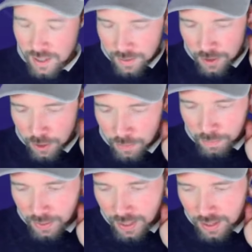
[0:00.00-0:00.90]
So
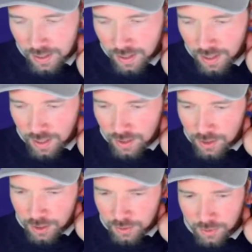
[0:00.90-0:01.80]
please
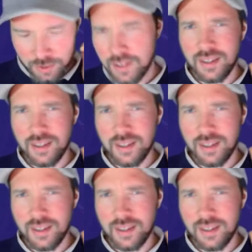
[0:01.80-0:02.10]
don't